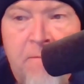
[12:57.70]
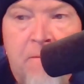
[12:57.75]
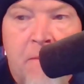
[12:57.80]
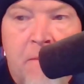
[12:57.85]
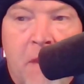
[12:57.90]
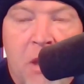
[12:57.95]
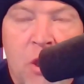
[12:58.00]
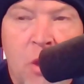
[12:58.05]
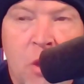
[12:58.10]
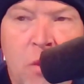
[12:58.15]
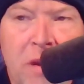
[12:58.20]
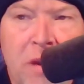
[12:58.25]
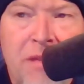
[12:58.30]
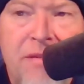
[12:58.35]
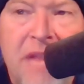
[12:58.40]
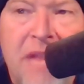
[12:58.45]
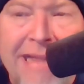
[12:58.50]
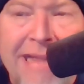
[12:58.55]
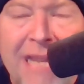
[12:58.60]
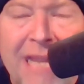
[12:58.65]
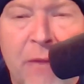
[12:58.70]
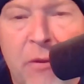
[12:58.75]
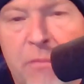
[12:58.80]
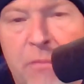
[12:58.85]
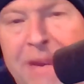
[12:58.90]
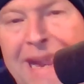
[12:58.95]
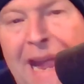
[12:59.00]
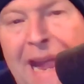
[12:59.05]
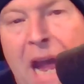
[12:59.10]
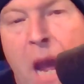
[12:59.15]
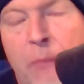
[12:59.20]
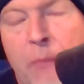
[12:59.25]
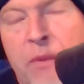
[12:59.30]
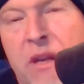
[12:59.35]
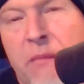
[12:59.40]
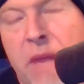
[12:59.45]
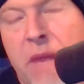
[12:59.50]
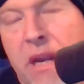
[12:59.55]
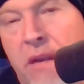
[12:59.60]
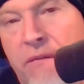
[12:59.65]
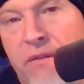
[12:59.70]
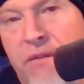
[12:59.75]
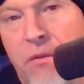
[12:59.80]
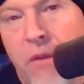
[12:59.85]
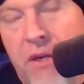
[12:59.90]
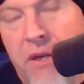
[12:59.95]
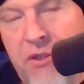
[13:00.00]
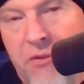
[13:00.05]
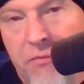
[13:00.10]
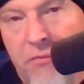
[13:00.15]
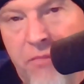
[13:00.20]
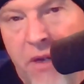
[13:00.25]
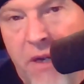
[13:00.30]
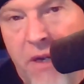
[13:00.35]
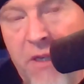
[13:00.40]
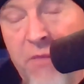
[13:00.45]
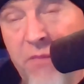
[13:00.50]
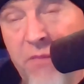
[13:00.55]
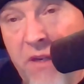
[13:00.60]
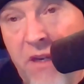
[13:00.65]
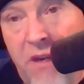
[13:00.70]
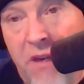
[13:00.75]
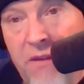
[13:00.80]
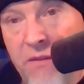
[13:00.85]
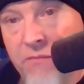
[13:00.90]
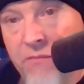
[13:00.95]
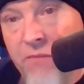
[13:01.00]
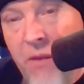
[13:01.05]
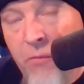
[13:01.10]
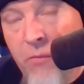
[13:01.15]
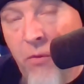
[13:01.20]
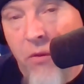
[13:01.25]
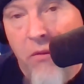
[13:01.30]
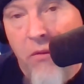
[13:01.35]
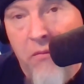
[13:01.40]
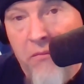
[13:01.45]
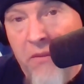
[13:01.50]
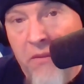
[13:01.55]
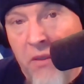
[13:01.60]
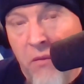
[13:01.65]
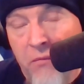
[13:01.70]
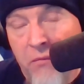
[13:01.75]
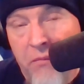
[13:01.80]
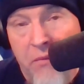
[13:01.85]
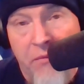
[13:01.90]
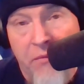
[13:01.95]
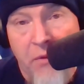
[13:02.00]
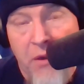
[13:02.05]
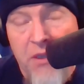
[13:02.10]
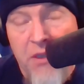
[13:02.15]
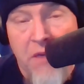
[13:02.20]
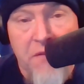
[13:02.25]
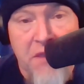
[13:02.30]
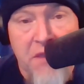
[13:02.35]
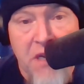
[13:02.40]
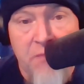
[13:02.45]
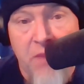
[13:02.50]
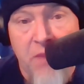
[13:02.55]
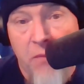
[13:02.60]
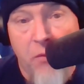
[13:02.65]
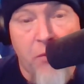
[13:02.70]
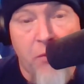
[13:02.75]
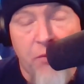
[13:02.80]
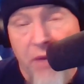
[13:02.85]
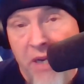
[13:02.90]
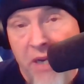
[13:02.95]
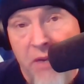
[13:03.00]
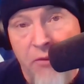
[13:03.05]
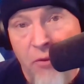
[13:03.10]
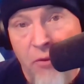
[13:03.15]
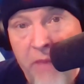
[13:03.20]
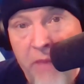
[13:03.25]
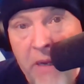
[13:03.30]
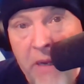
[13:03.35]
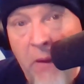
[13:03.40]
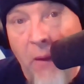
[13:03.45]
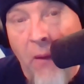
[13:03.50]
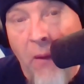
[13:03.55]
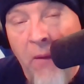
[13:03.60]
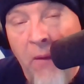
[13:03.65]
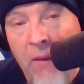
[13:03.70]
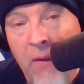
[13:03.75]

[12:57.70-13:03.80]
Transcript: you would think they would be happy to make a few extra bucks because people, from the footage I've seen, people are drinking their beer.